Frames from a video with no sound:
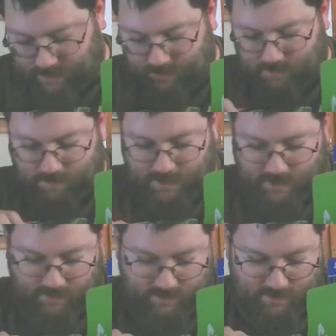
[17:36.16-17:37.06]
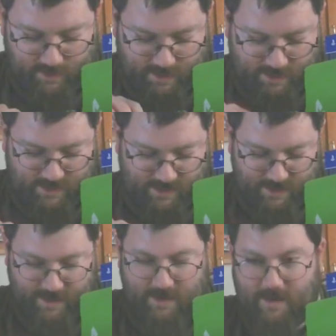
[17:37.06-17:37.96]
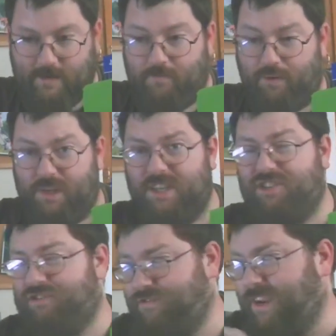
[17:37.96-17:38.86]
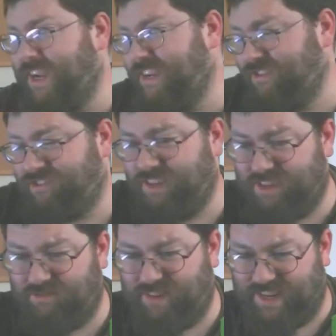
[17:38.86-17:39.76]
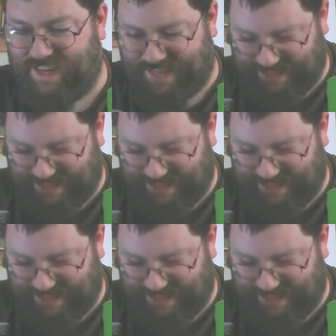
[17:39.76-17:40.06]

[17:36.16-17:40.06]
a playthrough. It's pretty strangely unique.